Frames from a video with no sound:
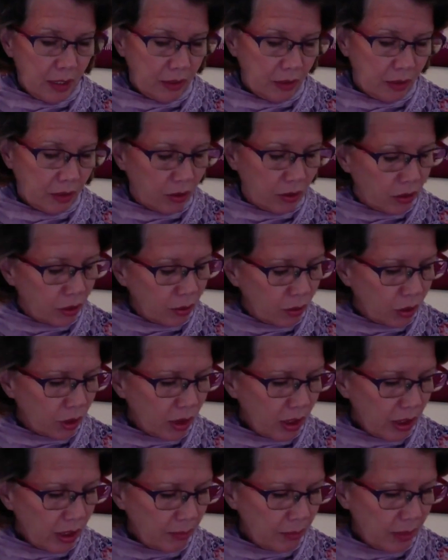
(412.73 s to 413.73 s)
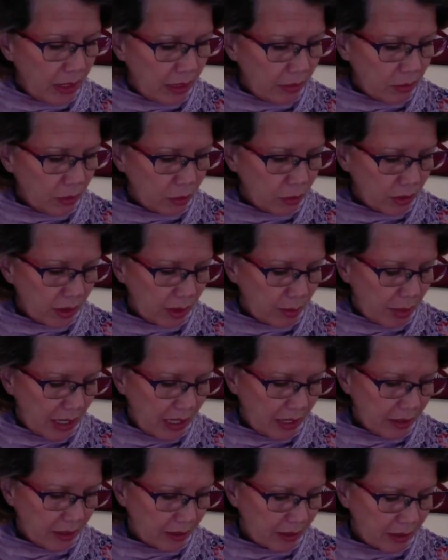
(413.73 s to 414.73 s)
So as you come down towards the
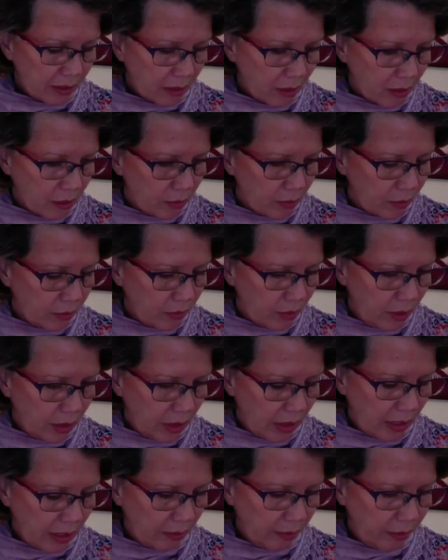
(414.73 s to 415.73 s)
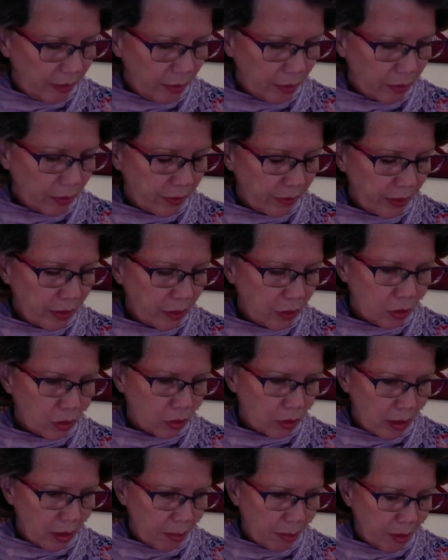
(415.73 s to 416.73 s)
back of the skull, you kind of feel your finger
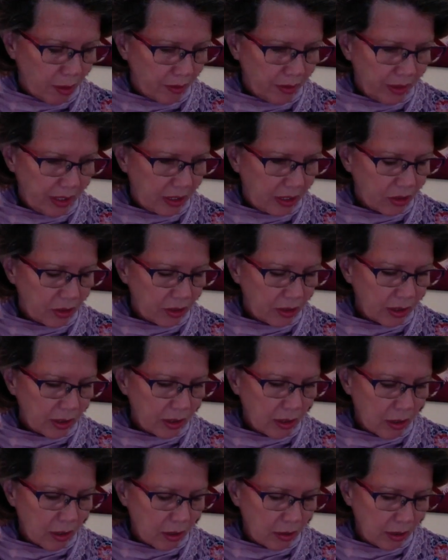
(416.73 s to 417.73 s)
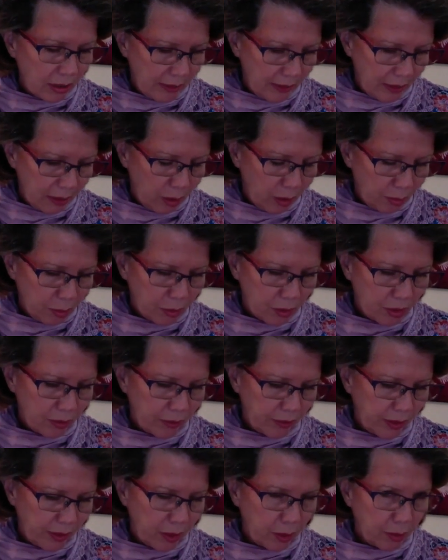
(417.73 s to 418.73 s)
drop off the edge of the skull, and then you push your
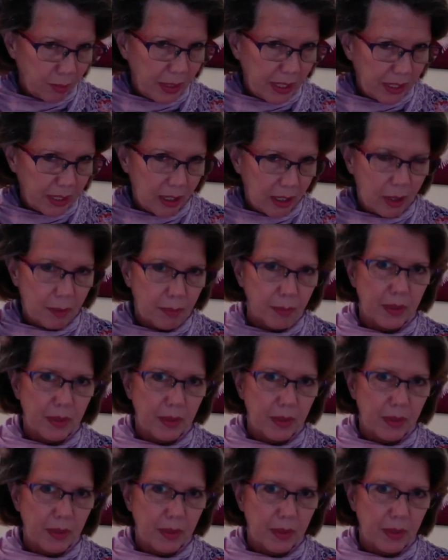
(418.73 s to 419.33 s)
finger back up.